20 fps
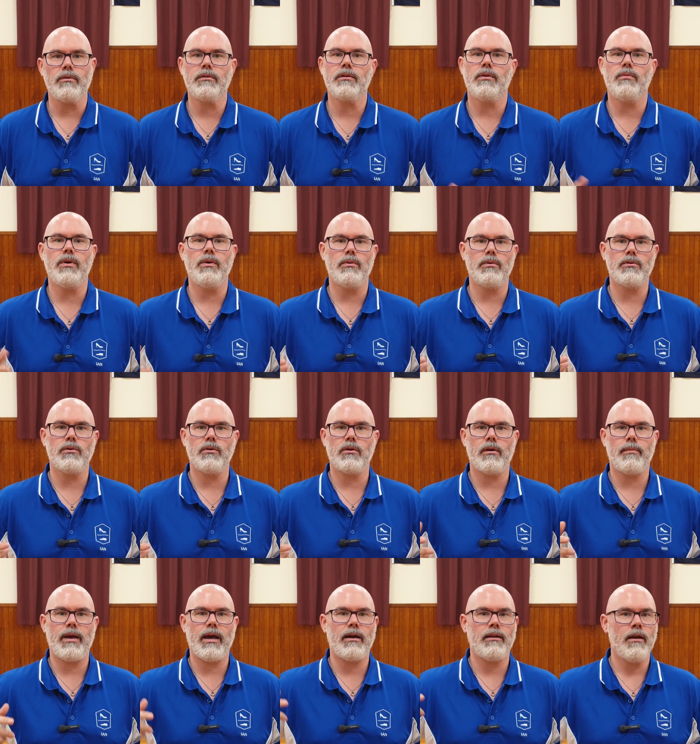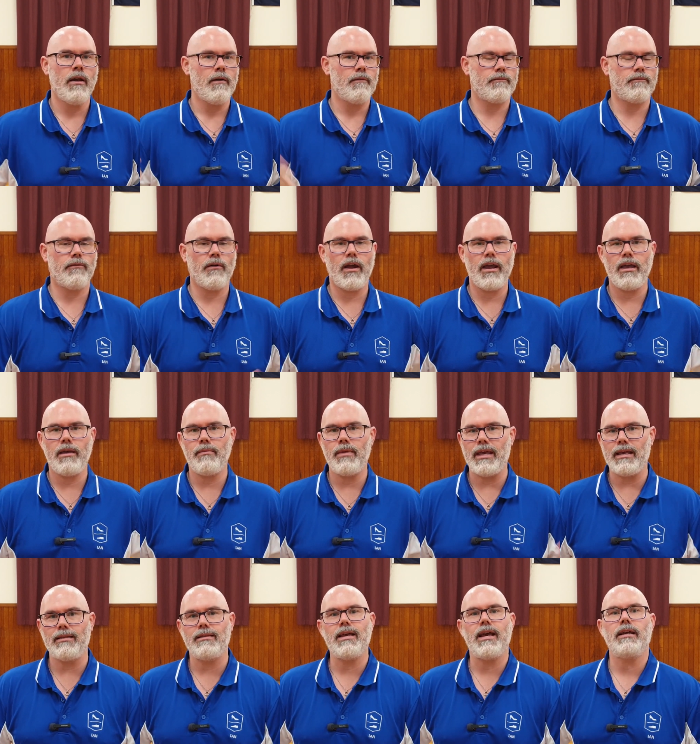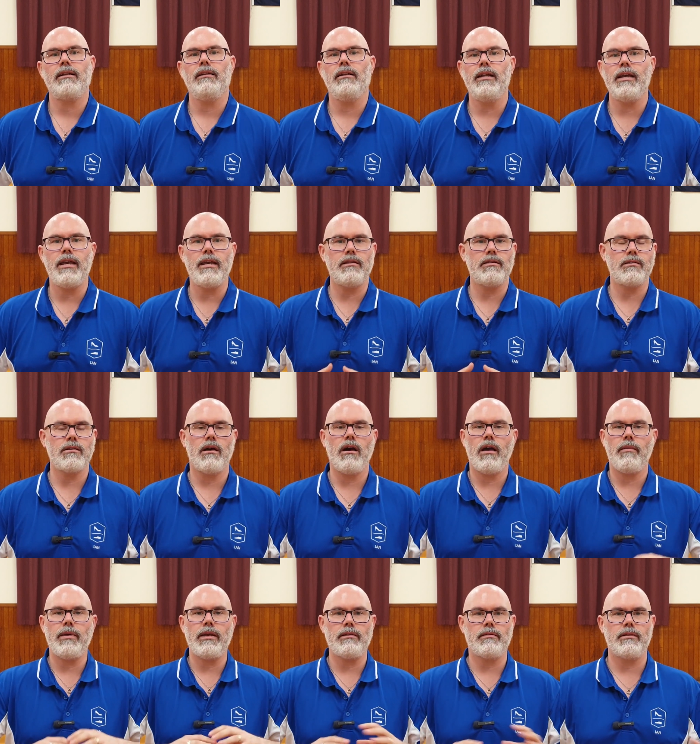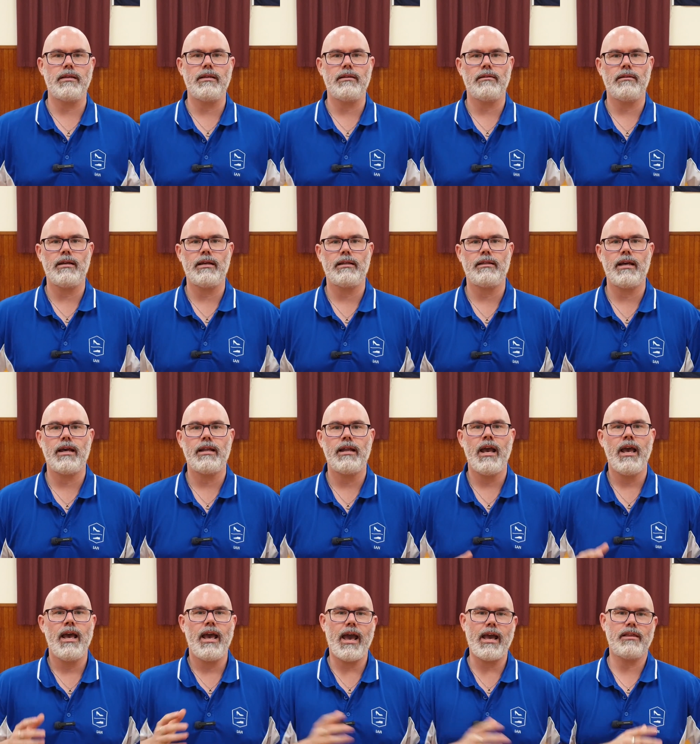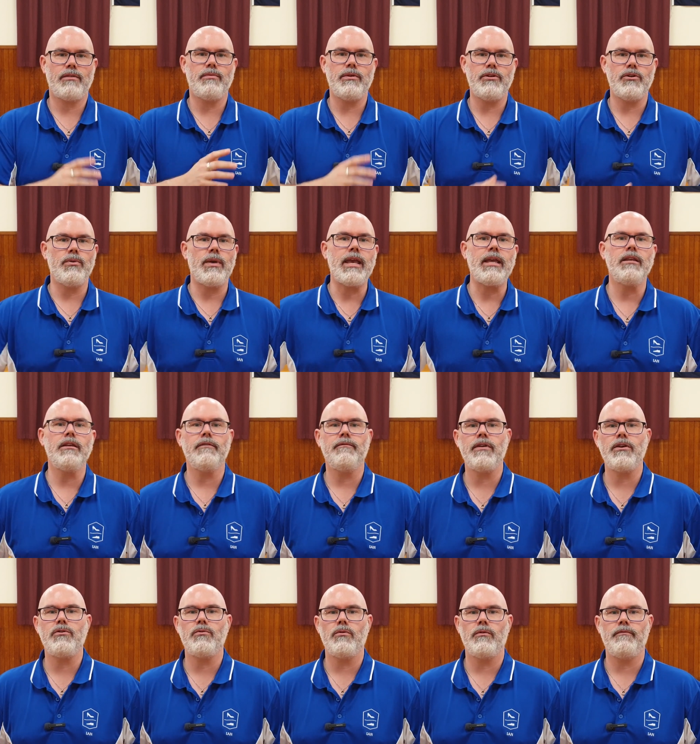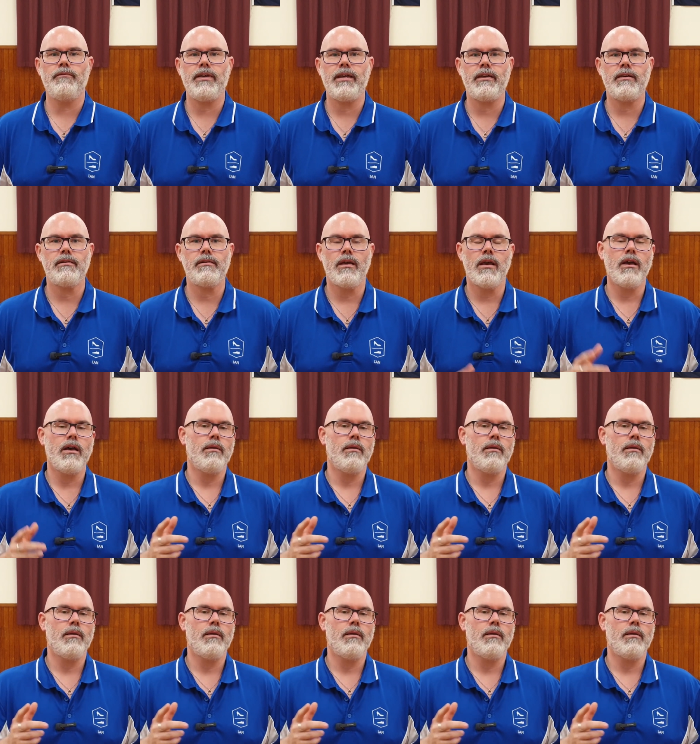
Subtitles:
So we will talk about frame, exact leads, timings, things like that as we do individual figures,